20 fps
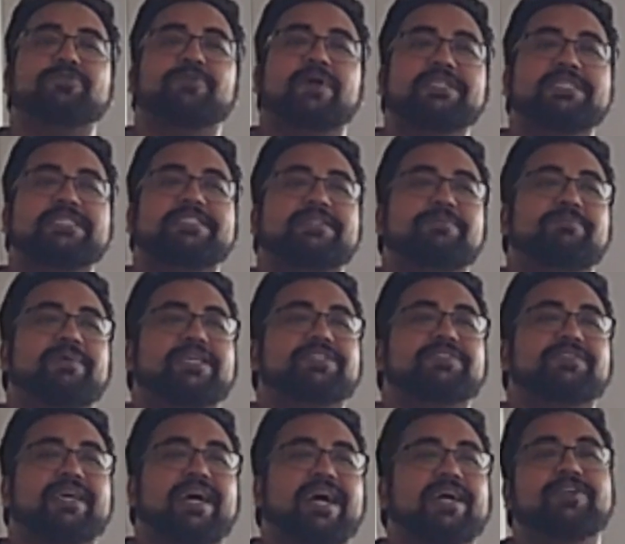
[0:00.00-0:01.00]
which one is the
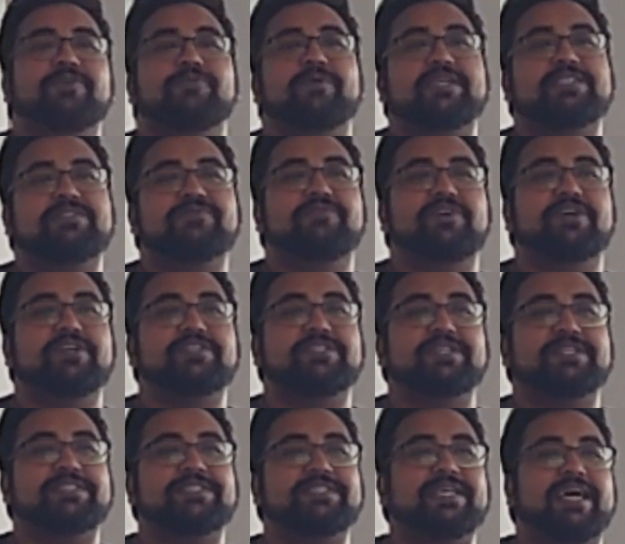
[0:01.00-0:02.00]
best iOS
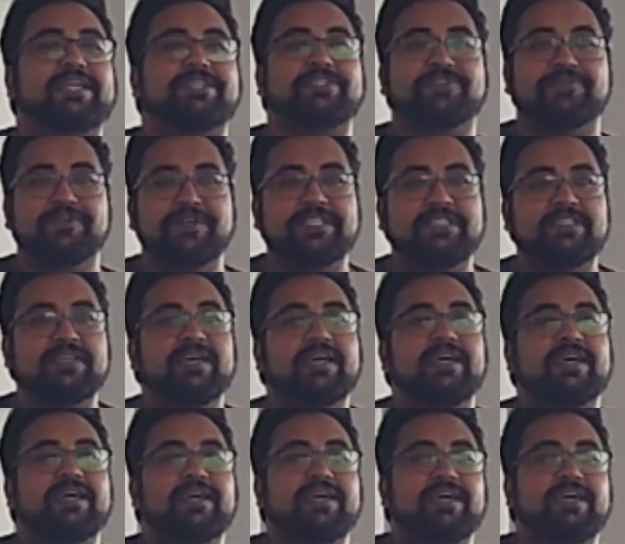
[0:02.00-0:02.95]
versus Android.